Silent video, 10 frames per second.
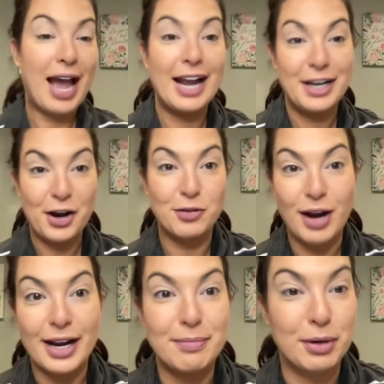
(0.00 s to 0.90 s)
I know,
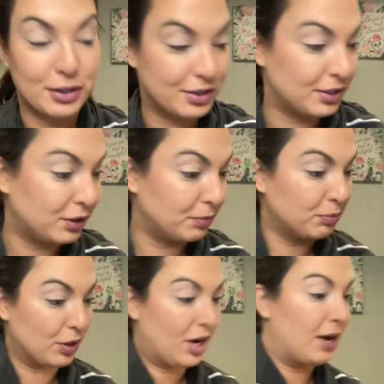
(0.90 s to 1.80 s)
right? Personal
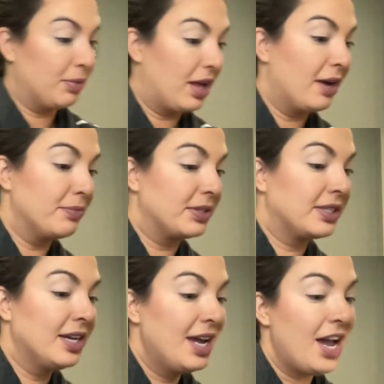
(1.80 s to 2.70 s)

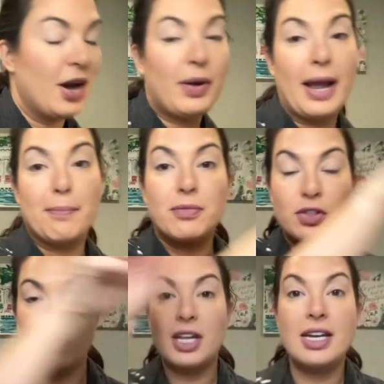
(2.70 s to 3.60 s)
problems. Okay,
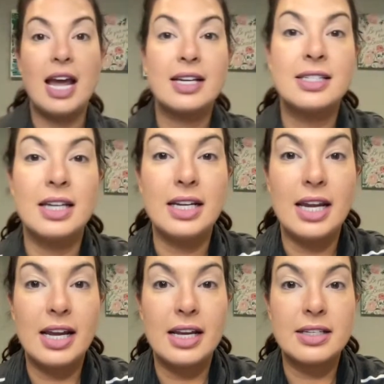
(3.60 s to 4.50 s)
so the next thing
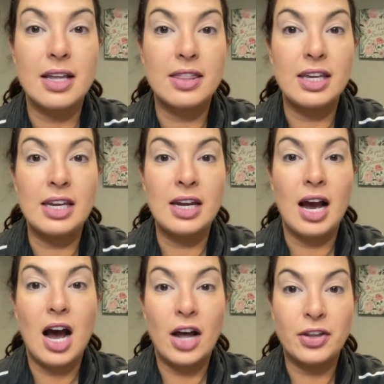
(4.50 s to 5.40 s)
is the
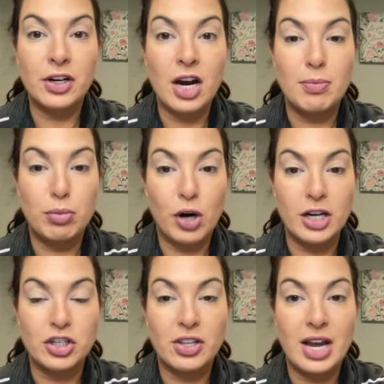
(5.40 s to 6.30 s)
other
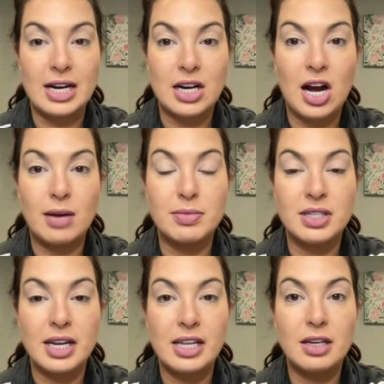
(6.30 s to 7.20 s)
brush that
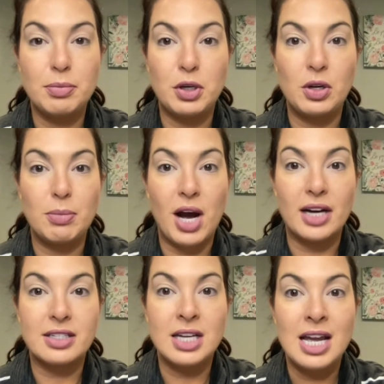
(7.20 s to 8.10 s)
comes in the beauty
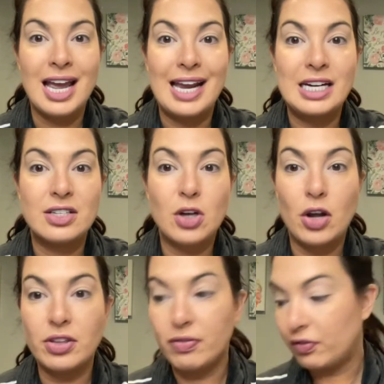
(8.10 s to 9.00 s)
box. It is
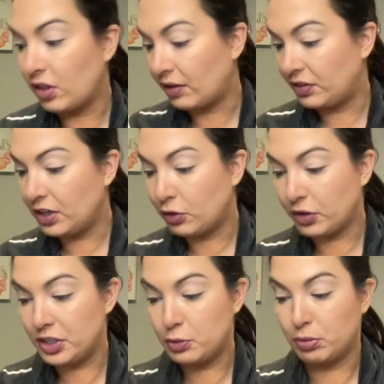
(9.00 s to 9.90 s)
called the Fluffy
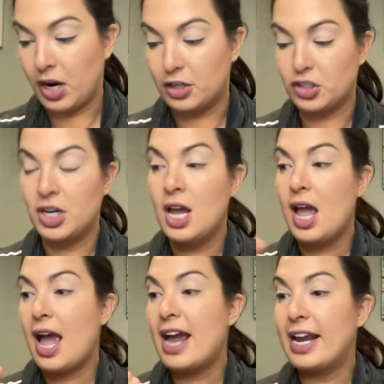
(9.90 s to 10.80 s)
Crease Brush.
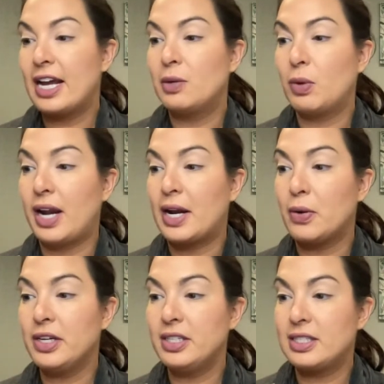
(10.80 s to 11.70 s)
And what I
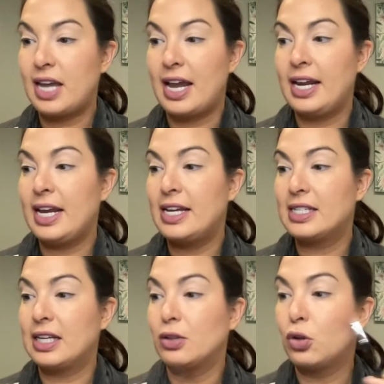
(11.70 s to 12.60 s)
always say
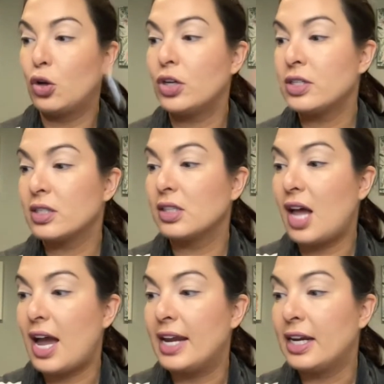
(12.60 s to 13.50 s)
is it looks
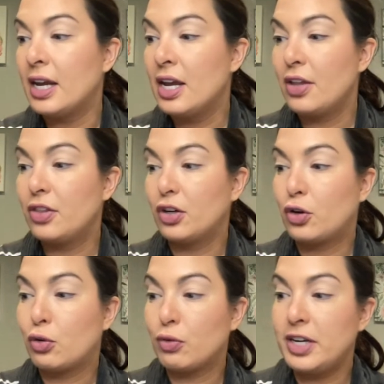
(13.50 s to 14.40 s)
like the
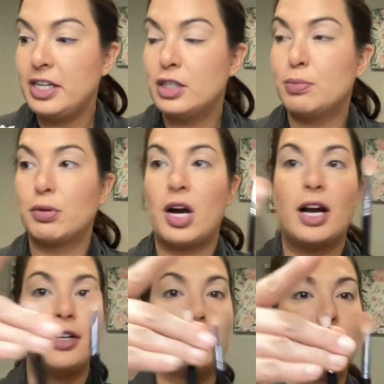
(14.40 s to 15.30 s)
crease
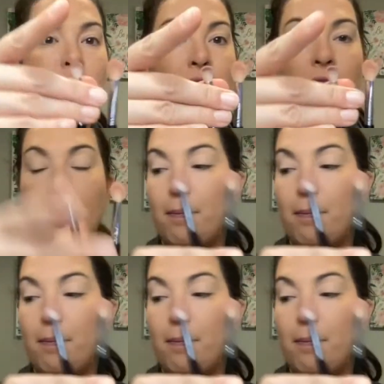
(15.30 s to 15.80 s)
brush